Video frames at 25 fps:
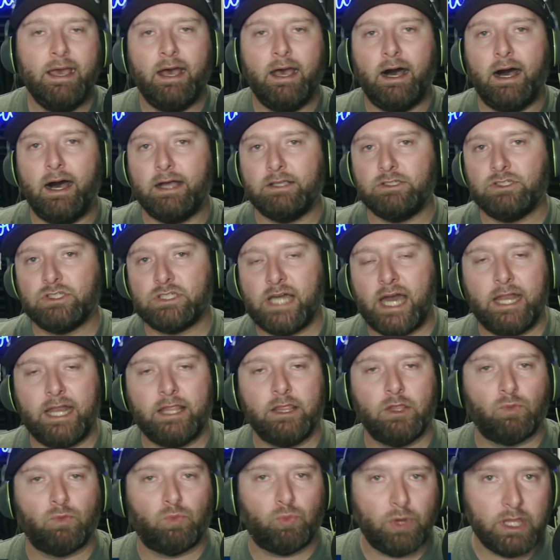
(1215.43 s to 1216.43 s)
uh, just kind of
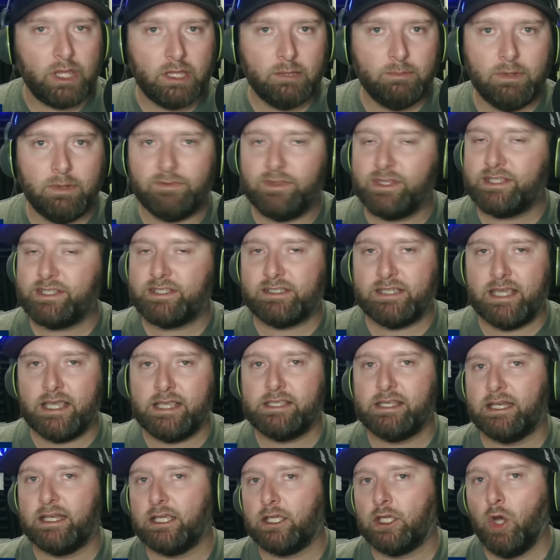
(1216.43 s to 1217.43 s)
in the rhythm of the
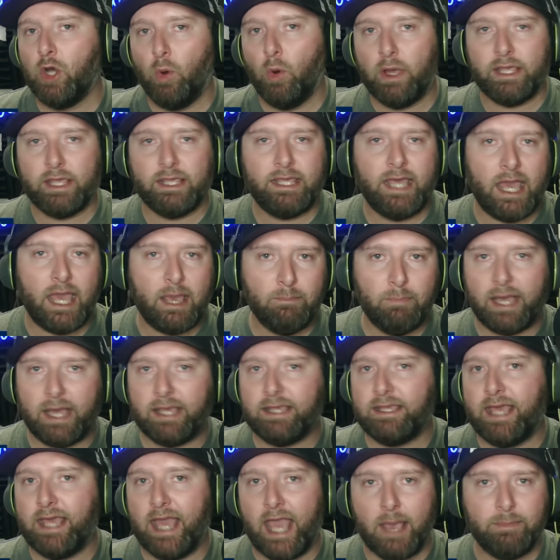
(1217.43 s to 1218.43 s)
season and going game by
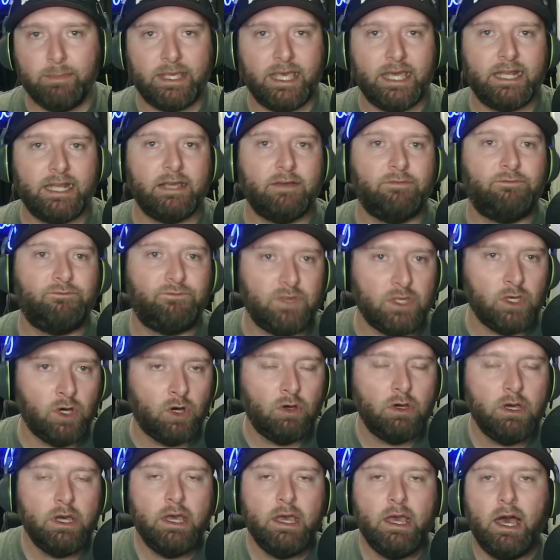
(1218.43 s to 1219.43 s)
game, getting a
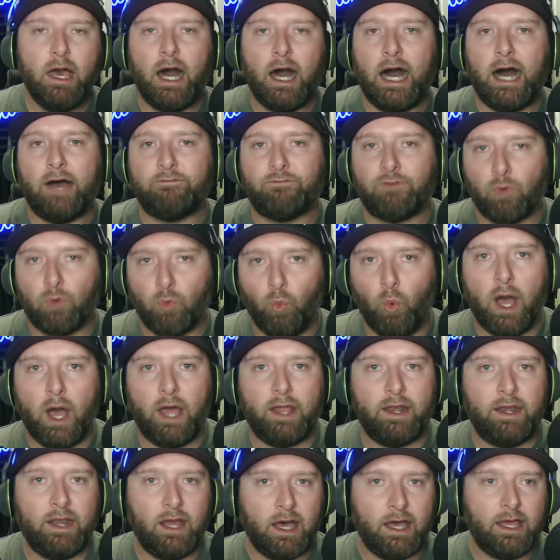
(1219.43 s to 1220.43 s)
feel uh, for
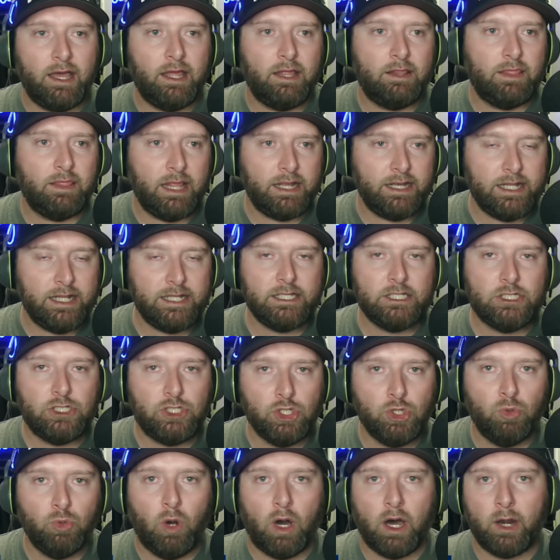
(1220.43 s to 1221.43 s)
what uh, they need to
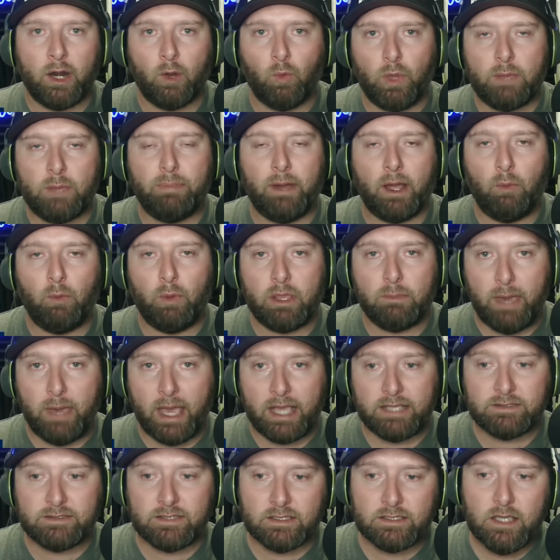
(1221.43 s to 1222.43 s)
do on a week by week
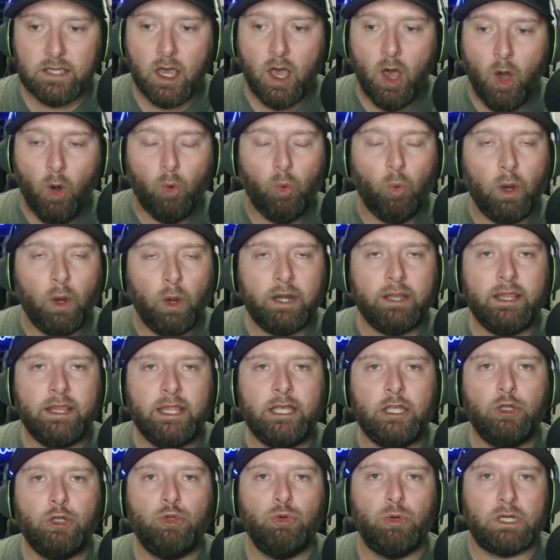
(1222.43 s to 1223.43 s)
basis. What do they
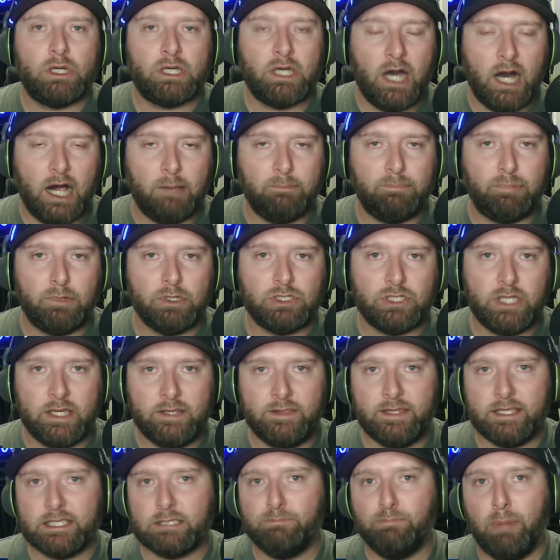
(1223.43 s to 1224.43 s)
need to accomplish
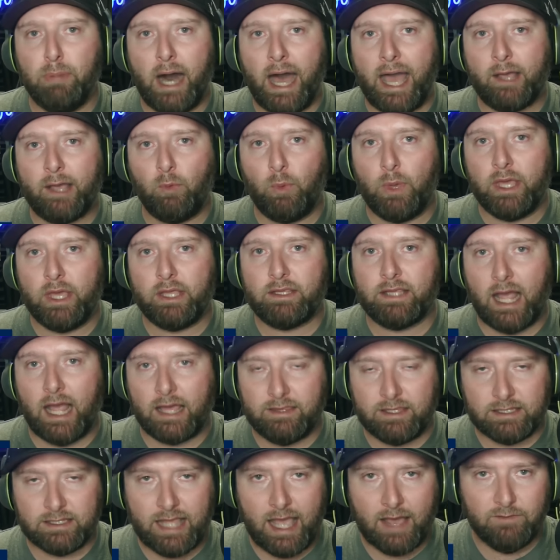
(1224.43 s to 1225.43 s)
in this bye week? I
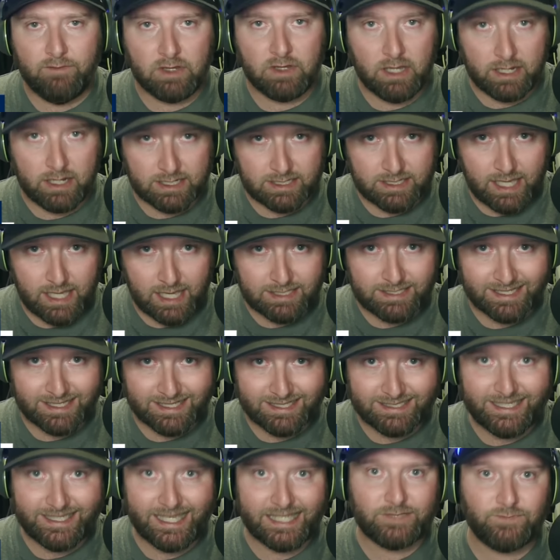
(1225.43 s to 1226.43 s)
think to have a, a
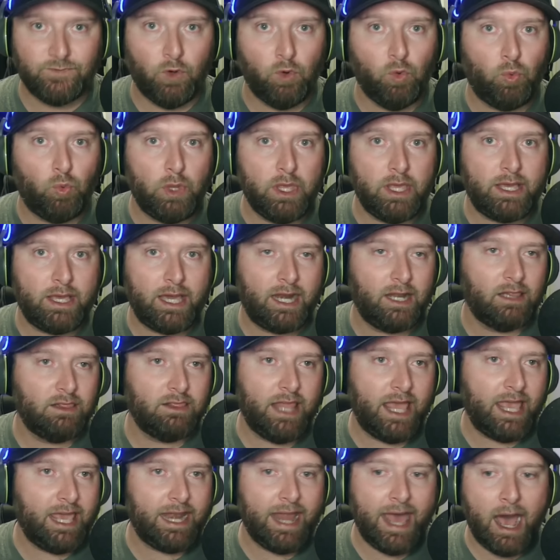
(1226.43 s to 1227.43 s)
successful week, kind of
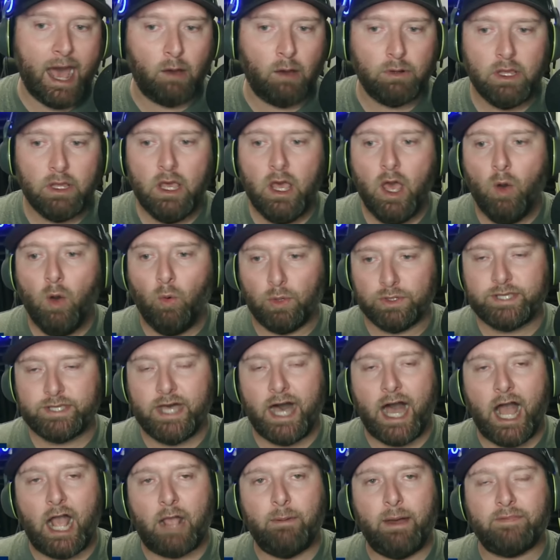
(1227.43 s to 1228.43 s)
lay it out. We'll
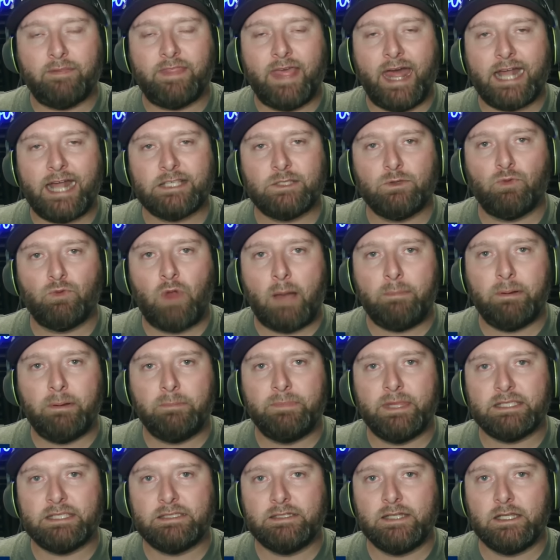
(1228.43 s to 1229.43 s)
talk about that as you wrap up
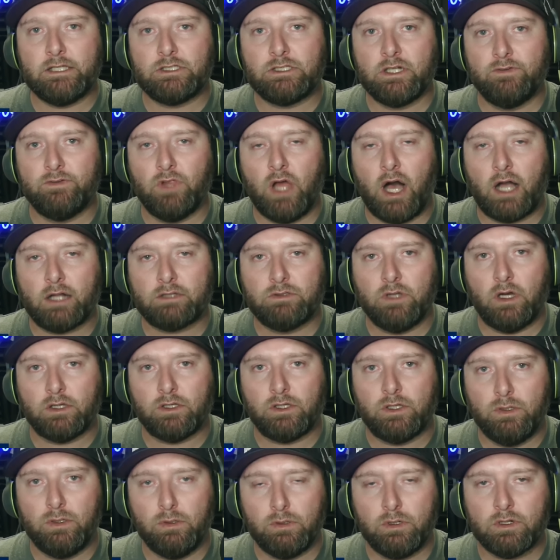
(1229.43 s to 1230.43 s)
this edition of Locked On
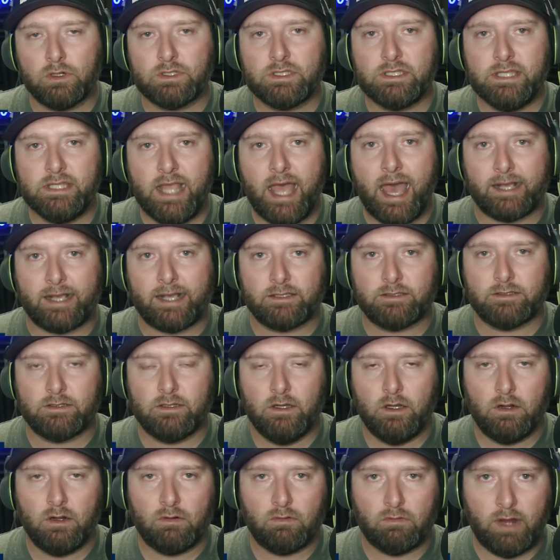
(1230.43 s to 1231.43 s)
Cougars next,
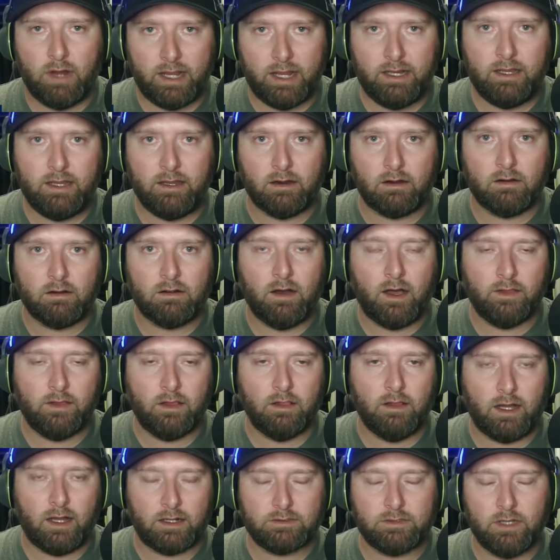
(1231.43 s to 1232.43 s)
right here on the
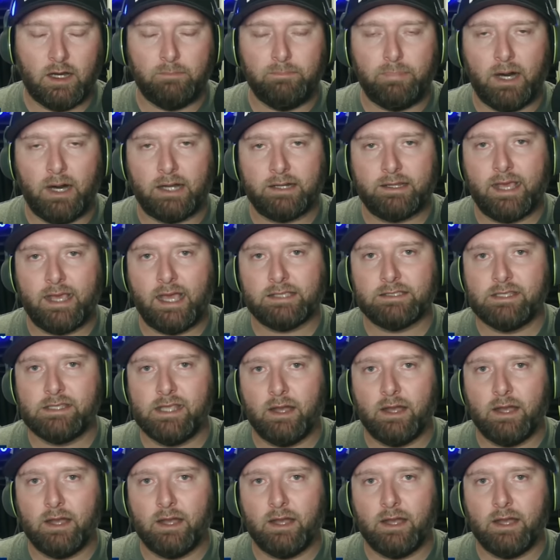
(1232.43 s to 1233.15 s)
Locked On Podcast